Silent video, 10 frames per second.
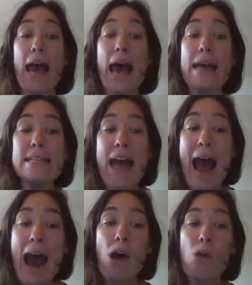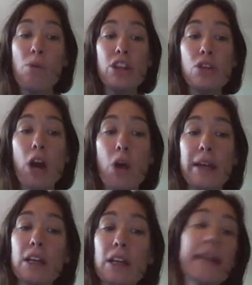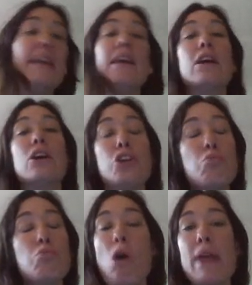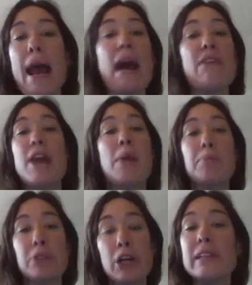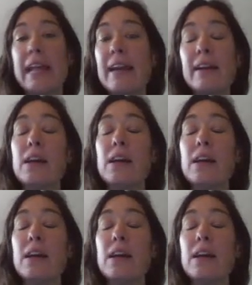And now when you go and click here, you won't have an upload link.